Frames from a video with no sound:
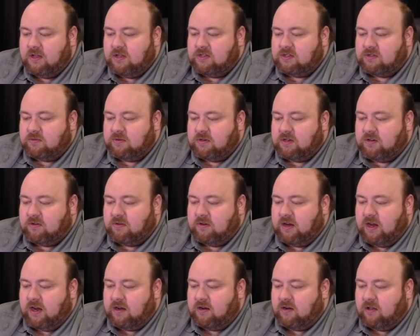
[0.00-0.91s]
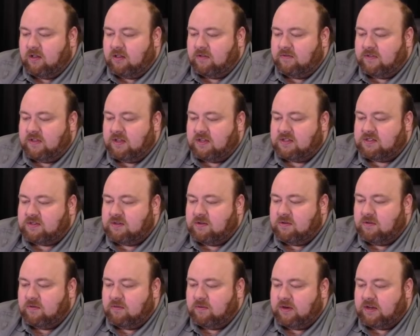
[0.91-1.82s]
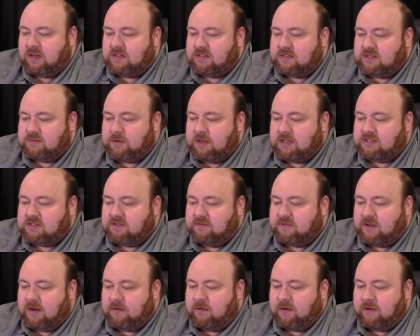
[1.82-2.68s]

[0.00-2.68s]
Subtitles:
So we can create all of this. We can specify